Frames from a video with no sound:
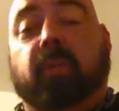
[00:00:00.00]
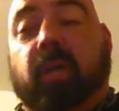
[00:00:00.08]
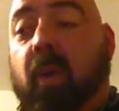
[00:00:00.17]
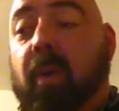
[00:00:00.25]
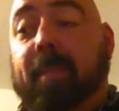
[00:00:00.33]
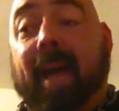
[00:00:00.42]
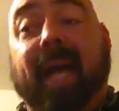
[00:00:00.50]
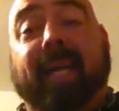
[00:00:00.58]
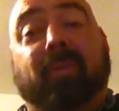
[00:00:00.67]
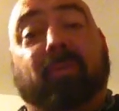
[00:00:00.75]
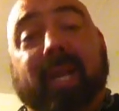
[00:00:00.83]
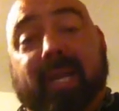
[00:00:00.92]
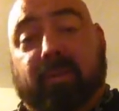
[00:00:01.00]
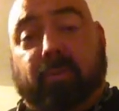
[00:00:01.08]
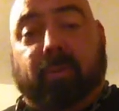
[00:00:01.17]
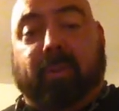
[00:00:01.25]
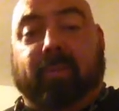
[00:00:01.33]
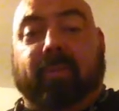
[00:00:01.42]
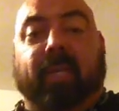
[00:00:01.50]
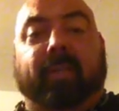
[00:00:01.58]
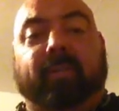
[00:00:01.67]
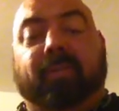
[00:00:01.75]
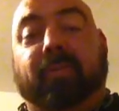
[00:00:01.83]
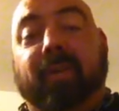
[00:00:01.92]
going back and reading through these
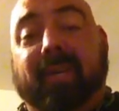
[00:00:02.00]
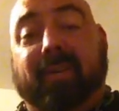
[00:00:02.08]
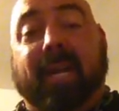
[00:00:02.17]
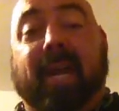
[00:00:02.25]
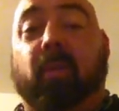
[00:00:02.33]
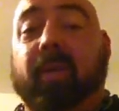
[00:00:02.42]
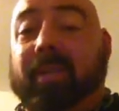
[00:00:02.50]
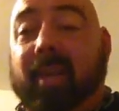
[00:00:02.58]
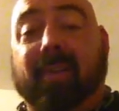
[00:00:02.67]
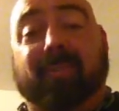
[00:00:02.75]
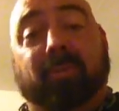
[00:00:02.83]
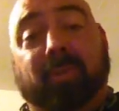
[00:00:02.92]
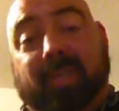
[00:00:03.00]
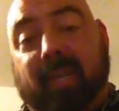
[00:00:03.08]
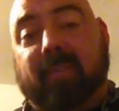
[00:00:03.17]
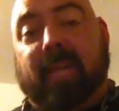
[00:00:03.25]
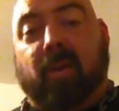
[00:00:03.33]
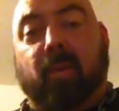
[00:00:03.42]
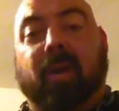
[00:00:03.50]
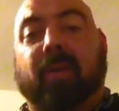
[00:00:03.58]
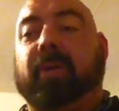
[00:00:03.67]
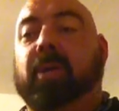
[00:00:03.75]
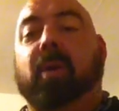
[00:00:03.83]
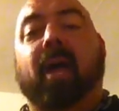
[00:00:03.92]
things and figuring out what does and what does not work
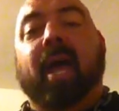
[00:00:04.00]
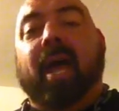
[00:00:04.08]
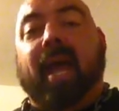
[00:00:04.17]
for you